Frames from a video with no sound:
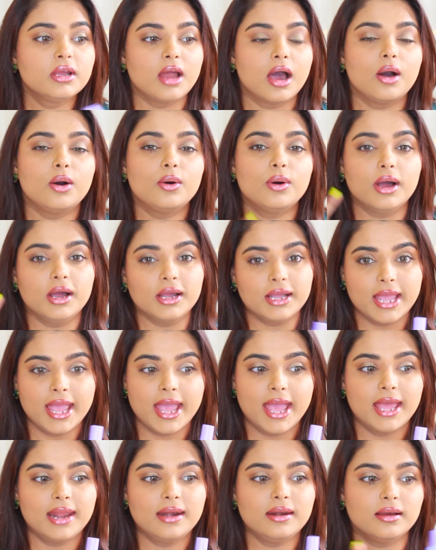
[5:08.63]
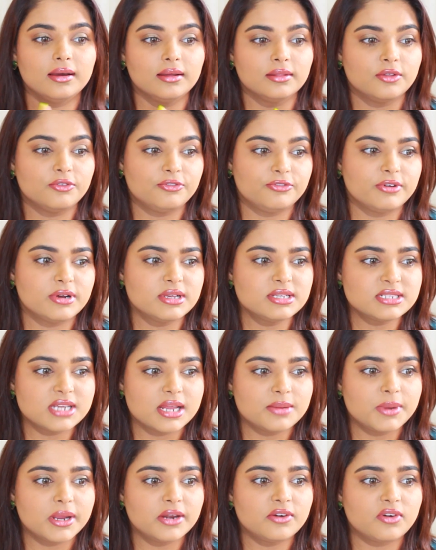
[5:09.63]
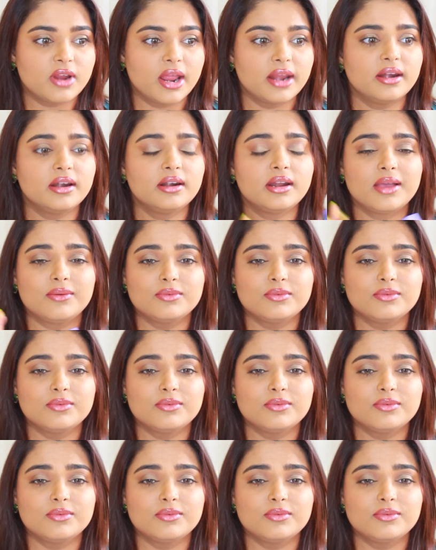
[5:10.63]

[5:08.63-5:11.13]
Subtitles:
Now, again, the first time I tried it,